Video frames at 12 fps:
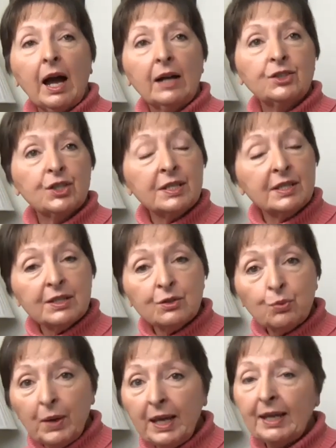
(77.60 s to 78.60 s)
Just this
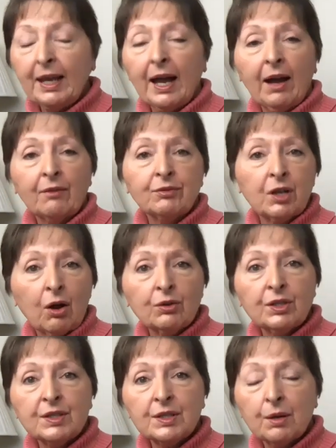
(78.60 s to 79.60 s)
week, I've talked
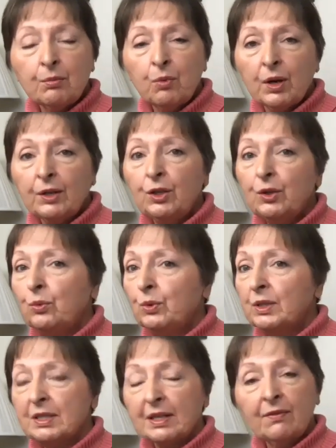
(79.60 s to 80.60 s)
to someone who
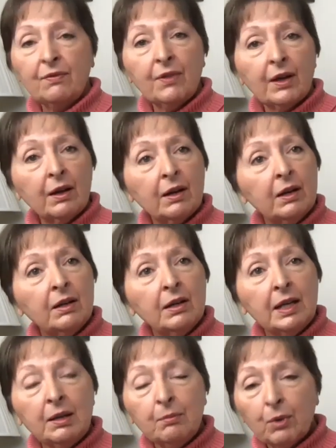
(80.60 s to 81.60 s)
was in the
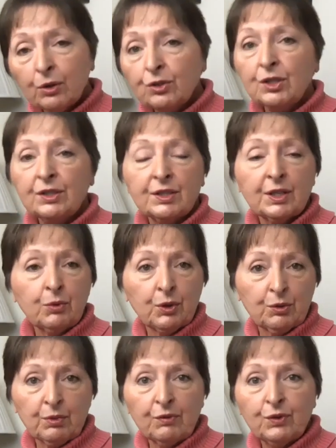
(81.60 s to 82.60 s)
emergency
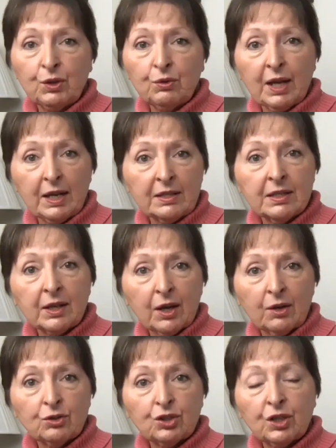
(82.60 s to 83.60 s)
room a few days
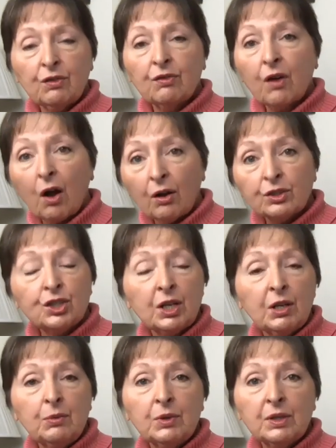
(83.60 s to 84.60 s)
ago. She thought
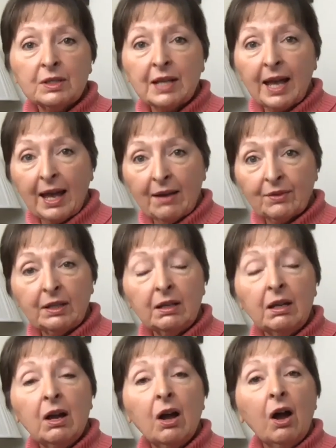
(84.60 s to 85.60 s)
she was
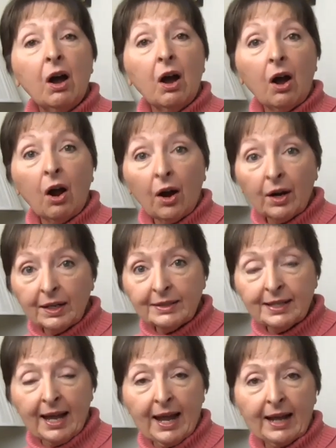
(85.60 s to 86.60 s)
having a heart
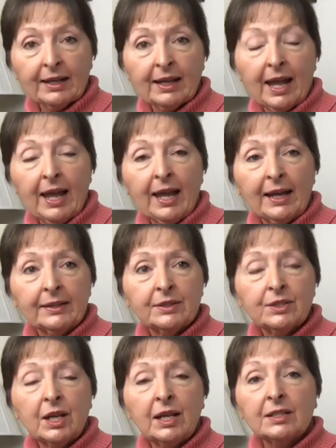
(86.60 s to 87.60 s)
attack,
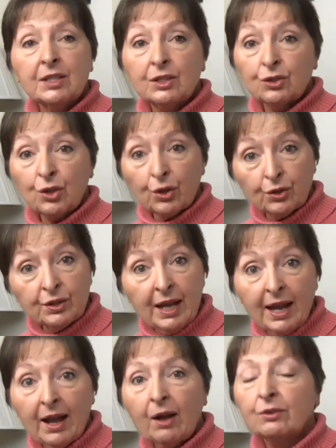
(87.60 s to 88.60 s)
and it turned
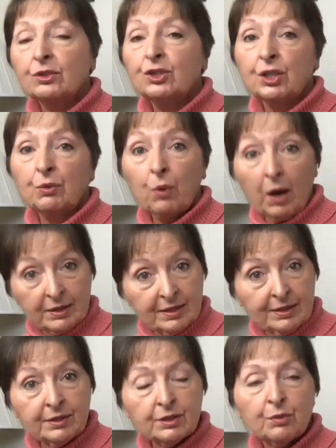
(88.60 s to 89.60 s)
out she
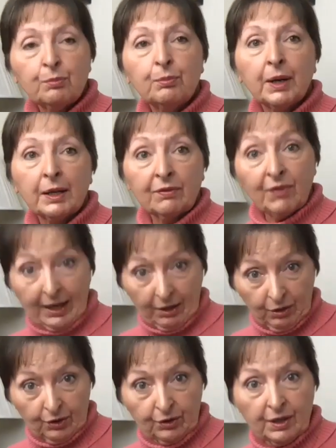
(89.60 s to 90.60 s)
wasn't, but thank
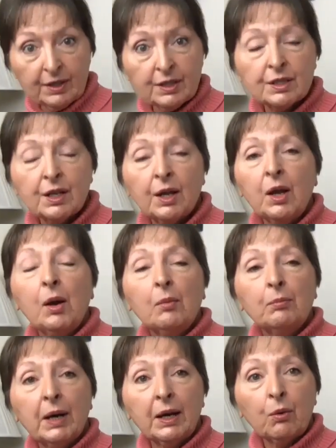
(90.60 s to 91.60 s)
goodness.
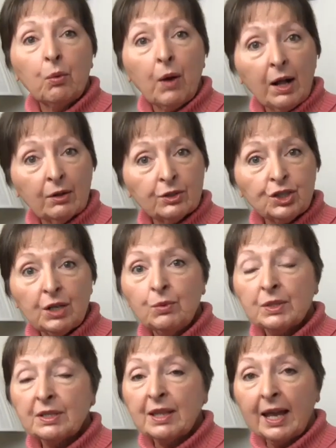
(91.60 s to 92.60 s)
But while she
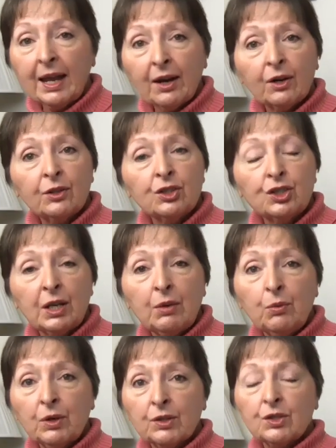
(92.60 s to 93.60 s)
was there, she
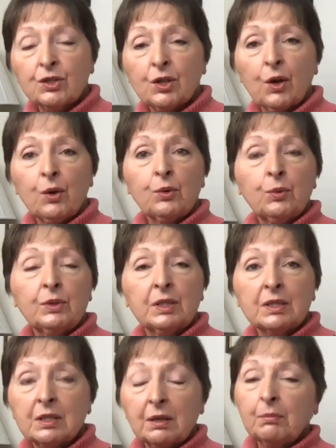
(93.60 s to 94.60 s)
was so
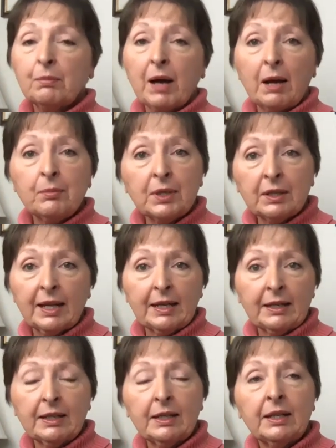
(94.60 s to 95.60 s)

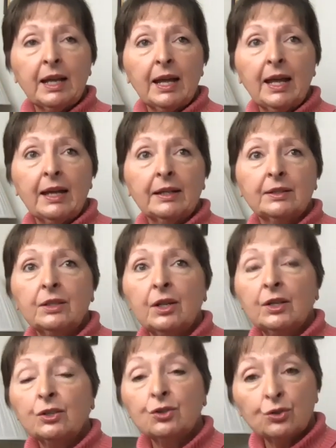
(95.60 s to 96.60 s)
discombobulated and
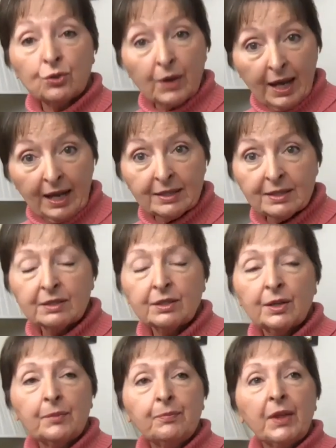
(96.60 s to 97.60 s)
stressed
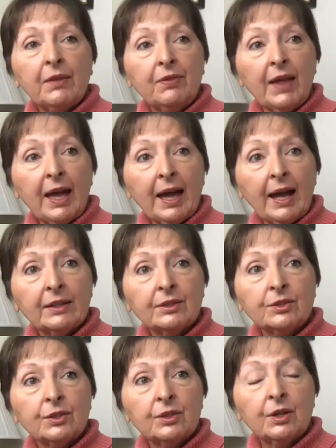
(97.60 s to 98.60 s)
that
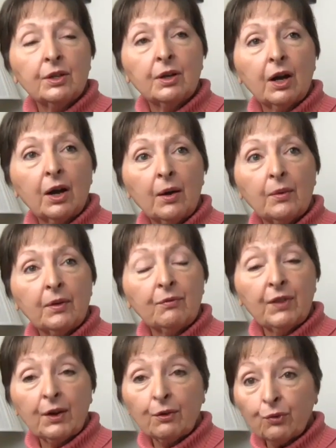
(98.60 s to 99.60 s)

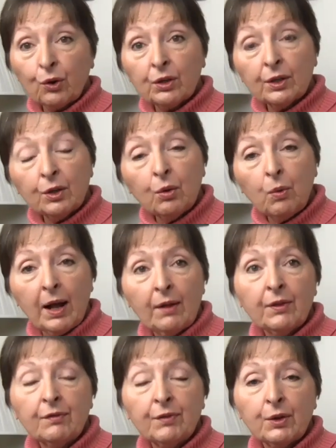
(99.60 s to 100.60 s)
there for a little while,
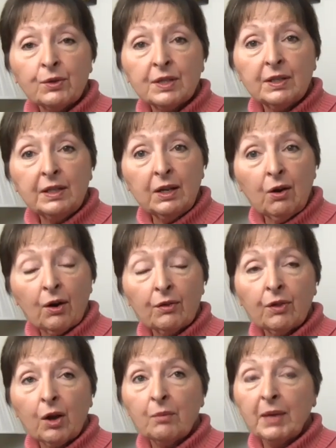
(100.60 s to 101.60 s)
the folks in the ER
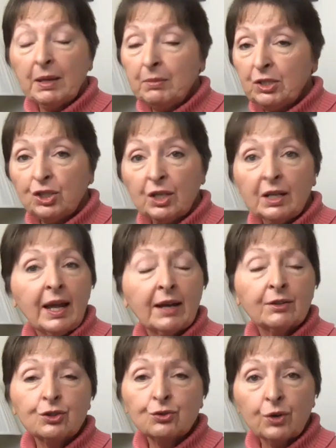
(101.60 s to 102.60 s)
thought maybe she had had
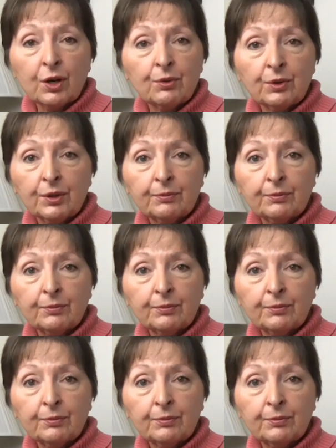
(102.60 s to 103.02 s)
a stroke.